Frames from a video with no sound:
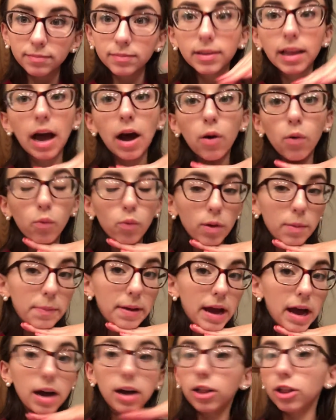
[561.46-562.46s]
now we're
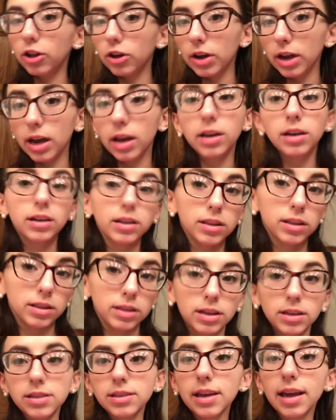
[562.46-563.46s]
back looking
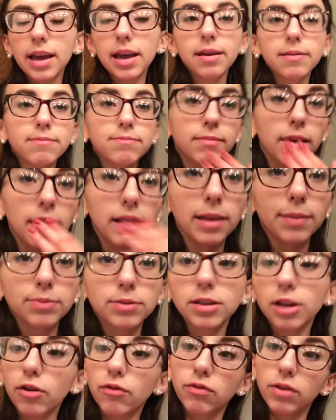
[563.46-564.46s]
the same. My lip
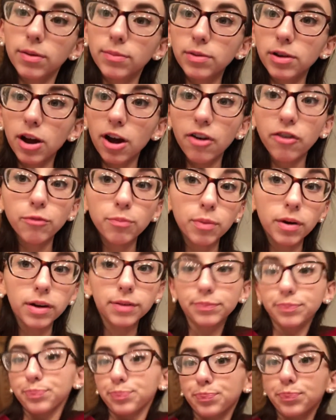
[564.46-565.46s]
stuff rubbed off,
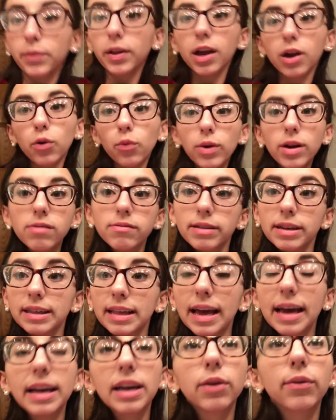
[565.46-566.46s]
but we don't need
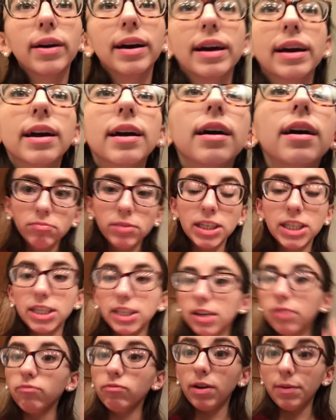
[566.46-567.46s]
that anyway. It
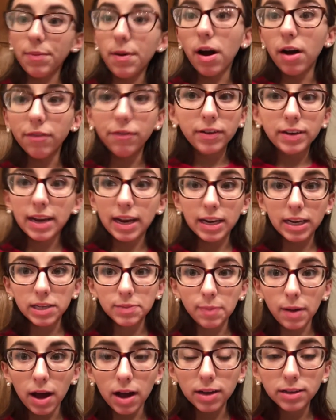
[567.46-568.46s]
didn't rub off in any
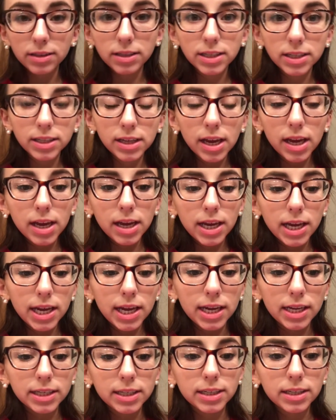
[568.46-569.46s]
spots.
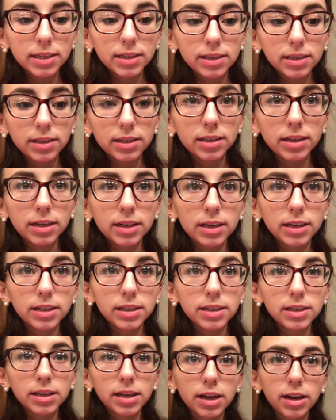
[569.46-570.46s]
It
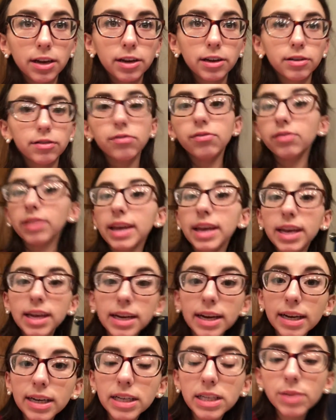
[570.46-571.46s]
didn't flake in
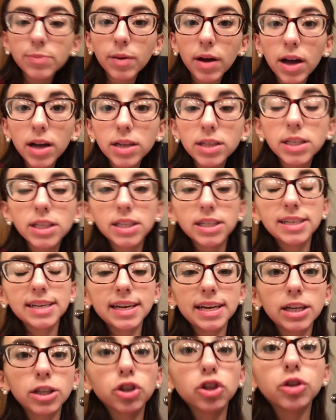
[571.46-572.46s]
any spots. It
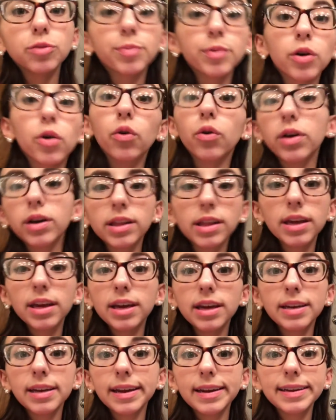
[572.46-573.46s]
didn't get super
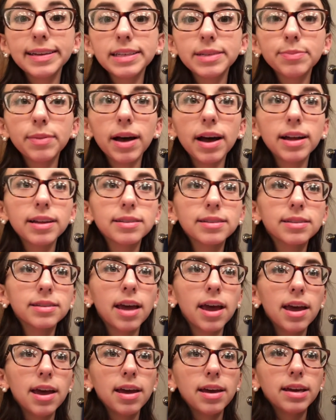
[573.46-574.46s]
oily in any spots.
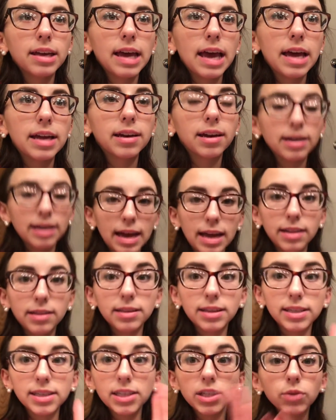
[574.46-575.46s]
And again,
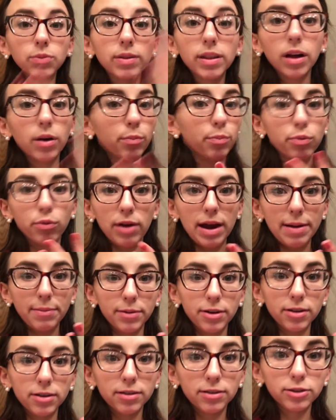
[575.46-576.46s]
this is without
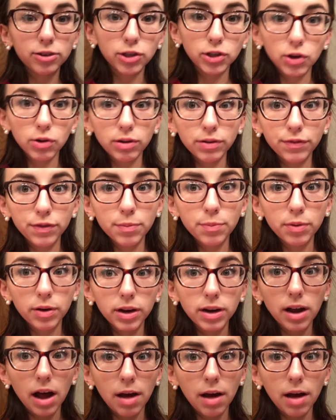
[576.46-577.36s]
primer. So if you put